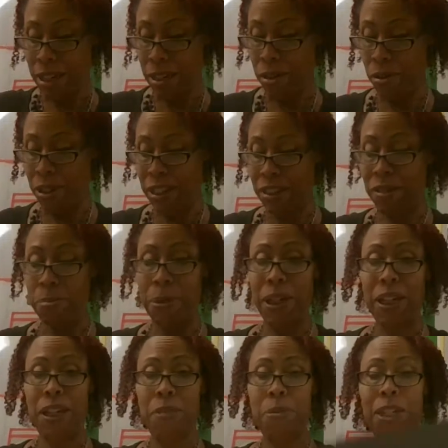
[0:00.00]
To
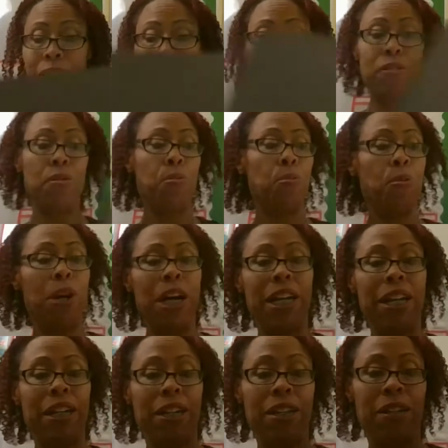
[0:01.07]
expand means to
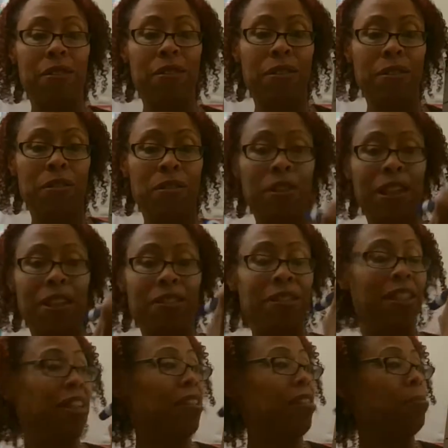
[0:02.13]
widen. So that's
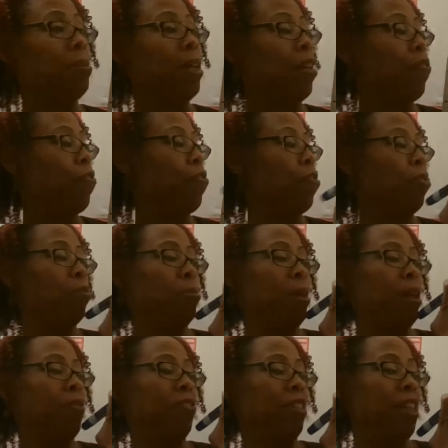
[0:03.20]
the expanded form. So we
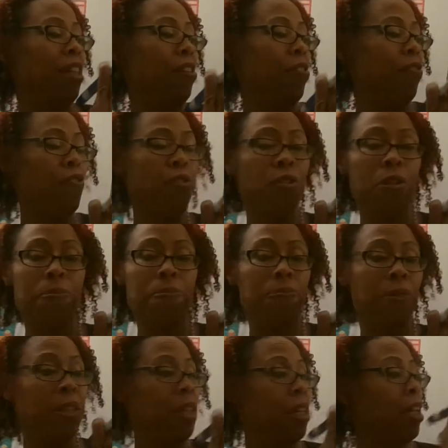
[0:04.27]
have standard form,
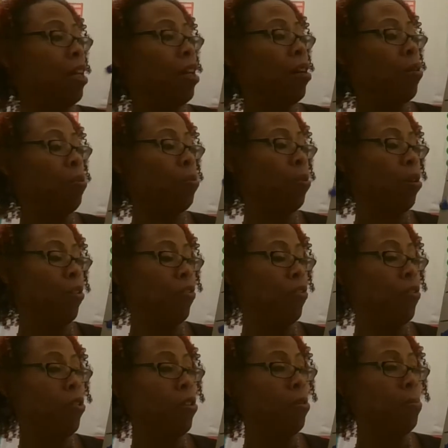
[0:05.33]
word
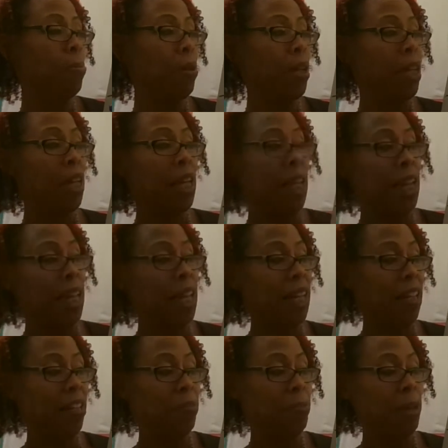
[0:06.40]
form, and
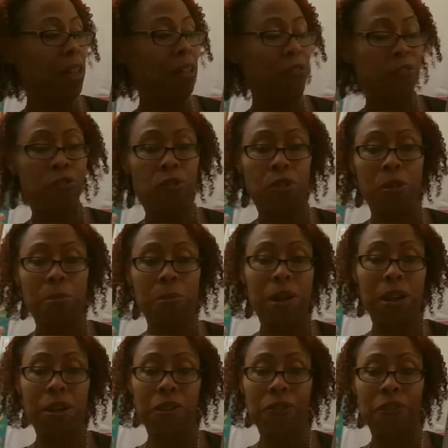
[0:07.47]
expanded form
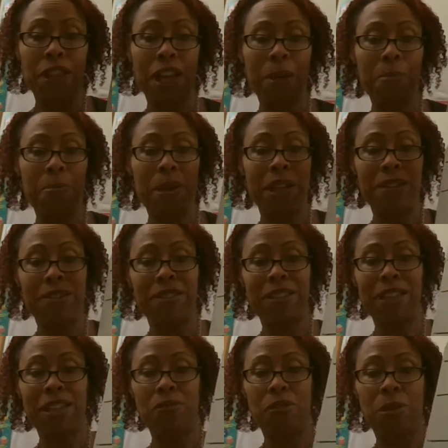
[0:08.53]
of that base
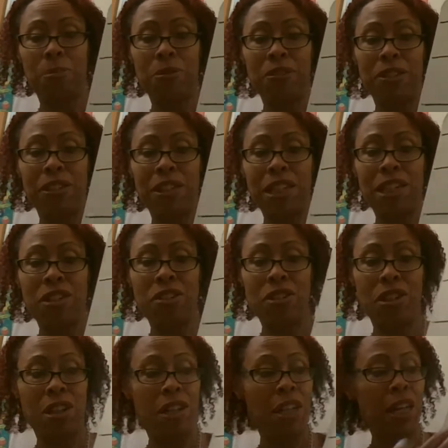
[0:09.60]
10 representation.